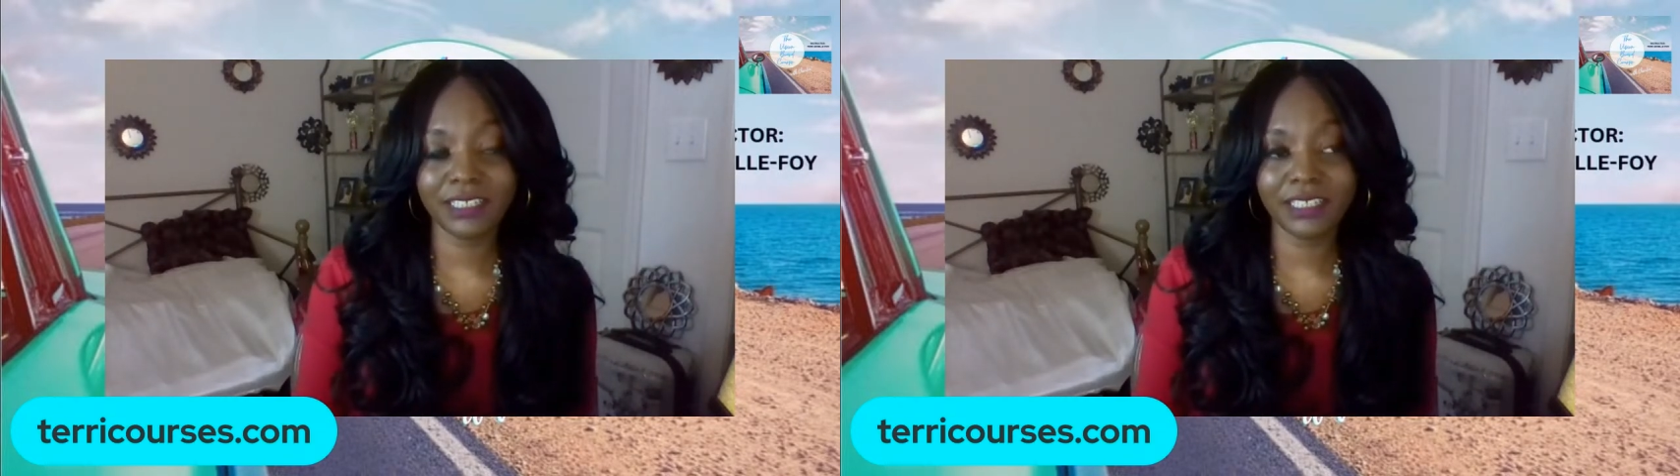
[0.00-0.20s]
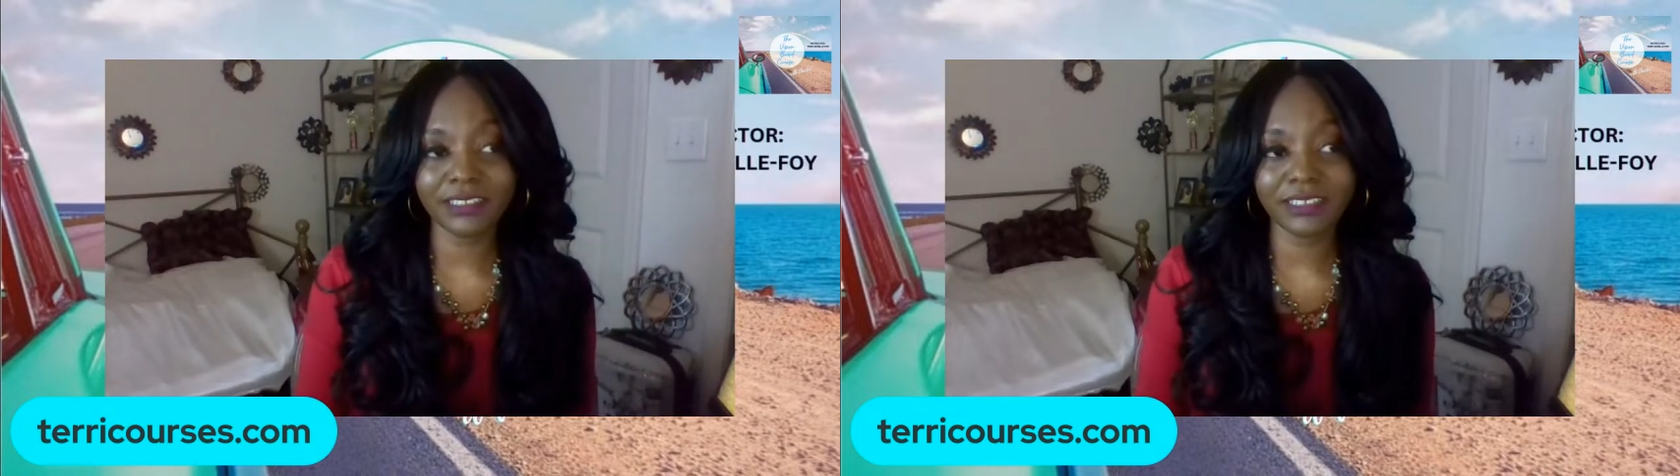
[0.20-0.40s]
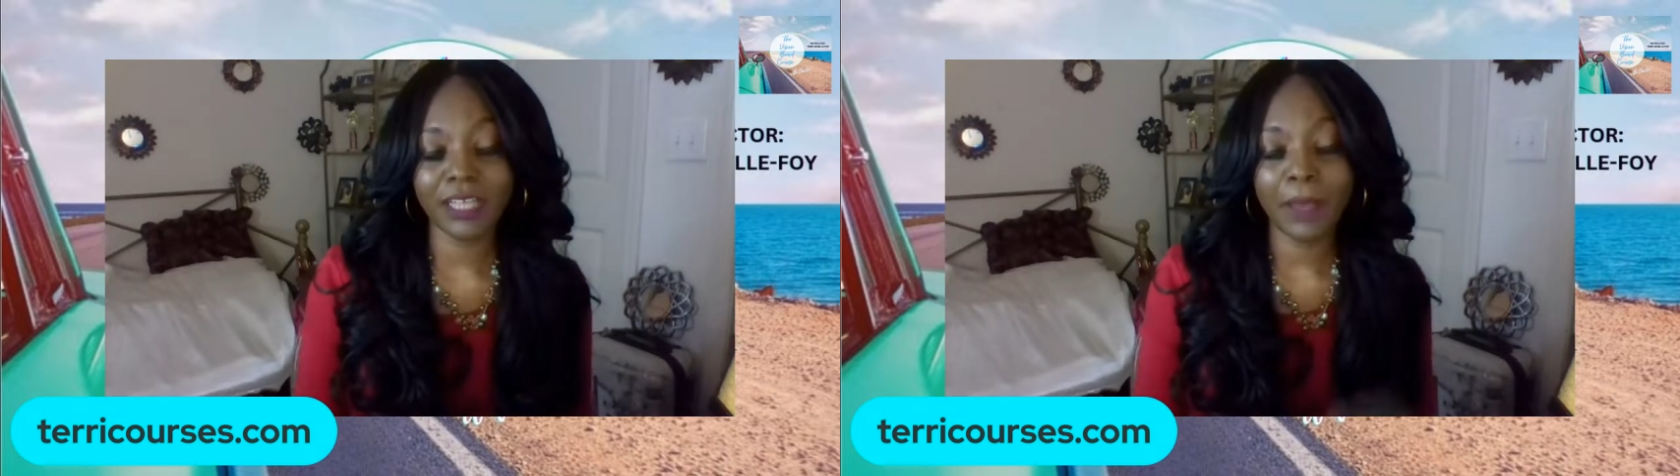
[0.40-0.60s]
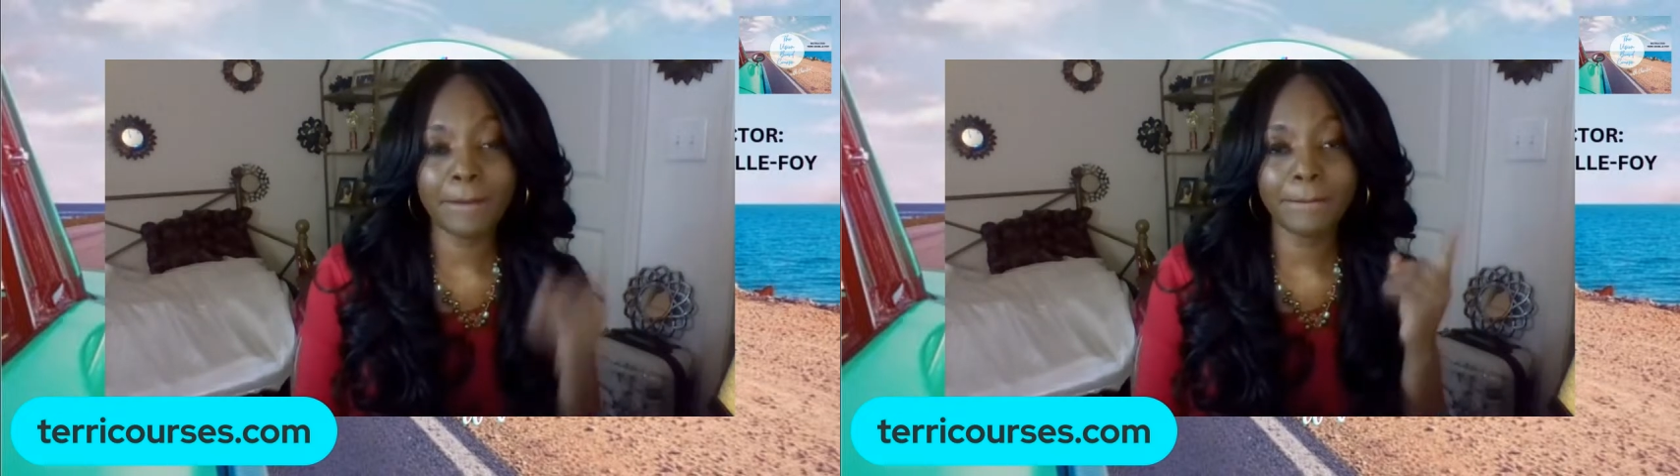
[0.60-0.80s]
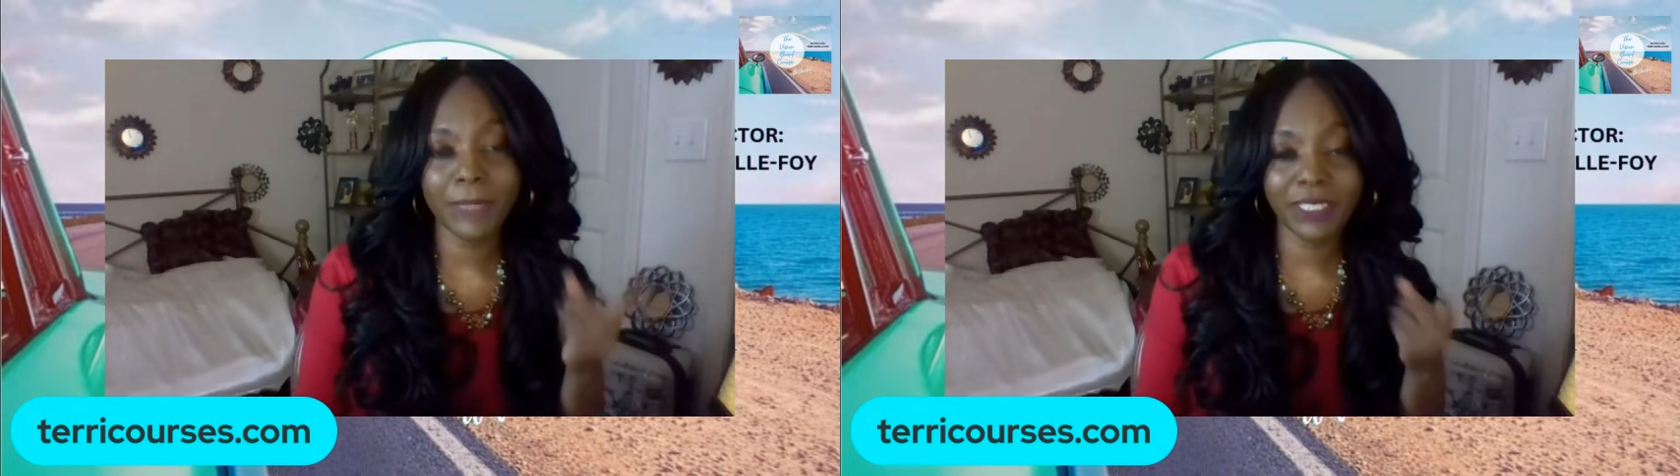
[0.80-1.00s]
this
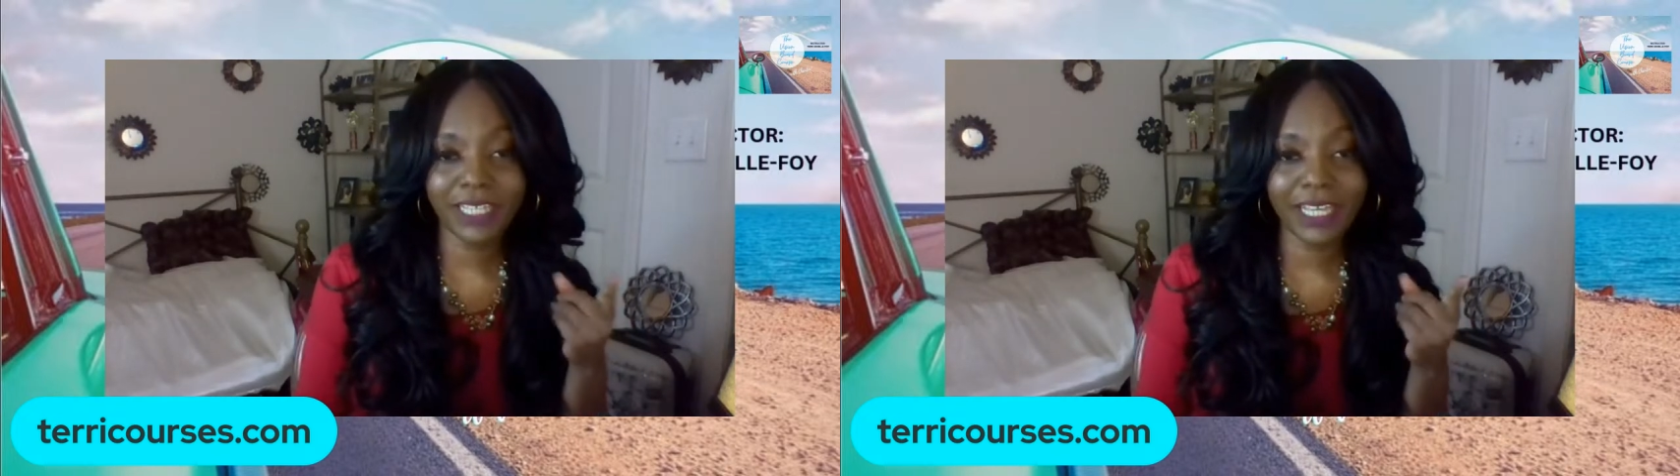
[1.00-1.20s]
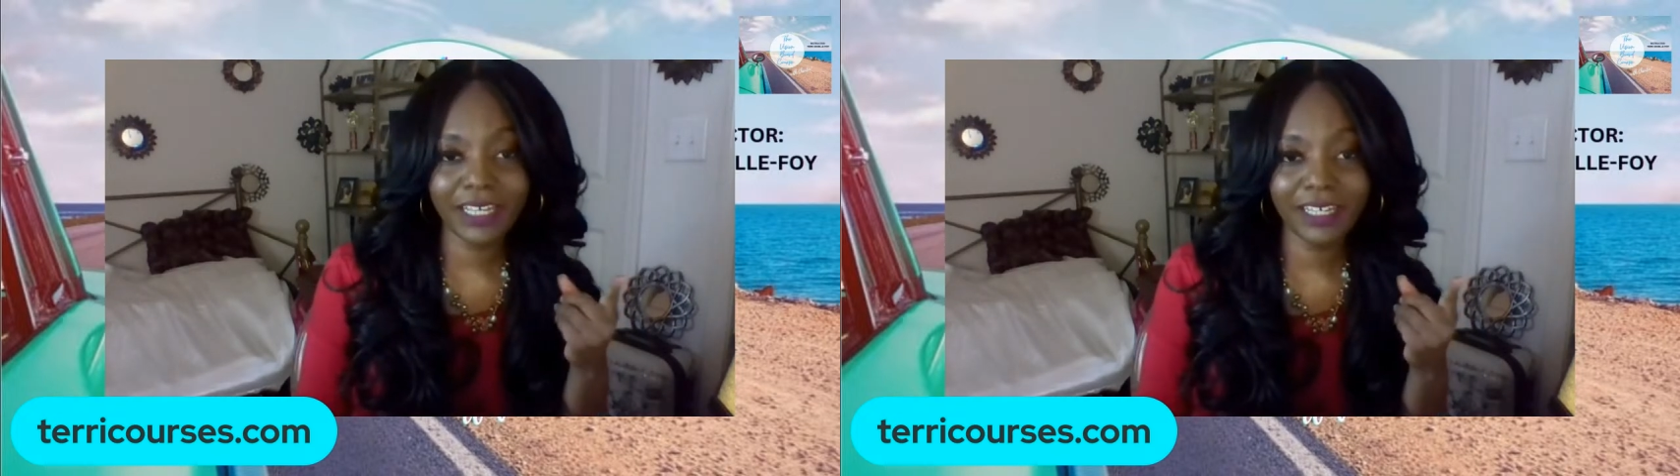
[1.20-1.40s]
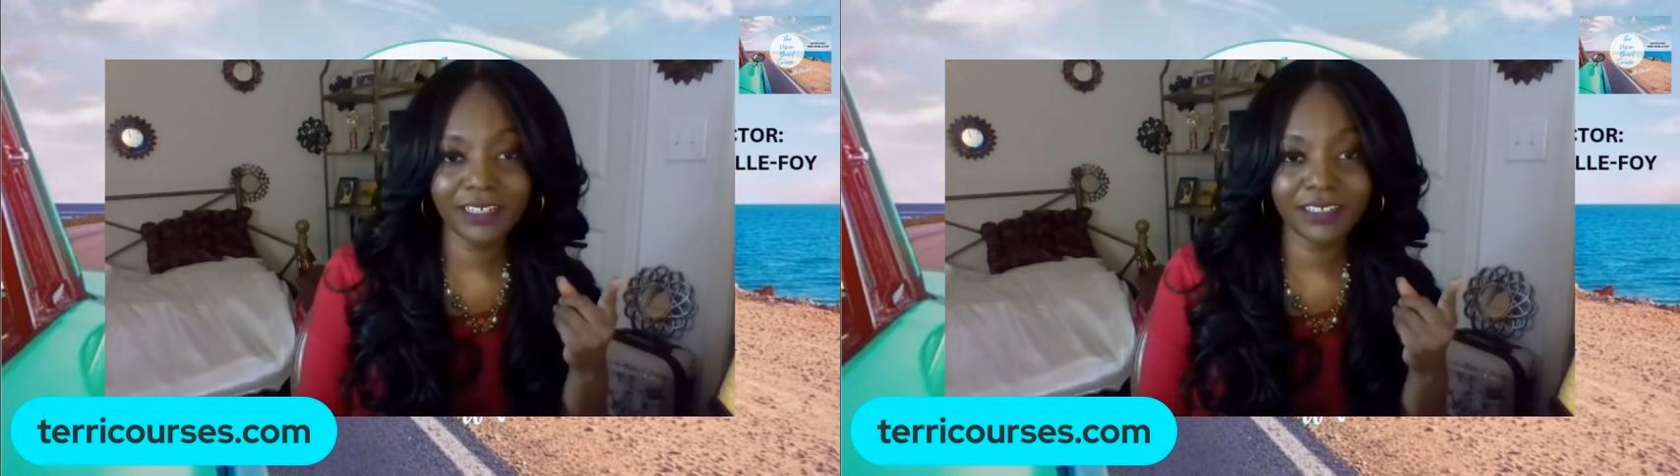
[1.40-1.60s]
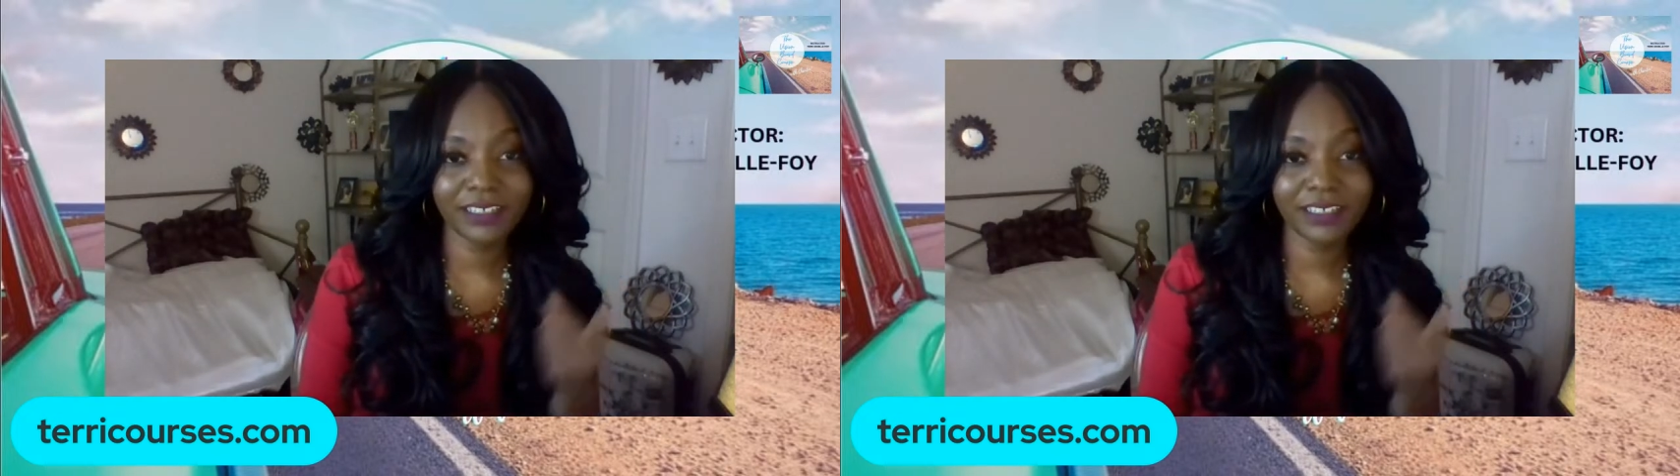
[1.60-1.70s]
Monday.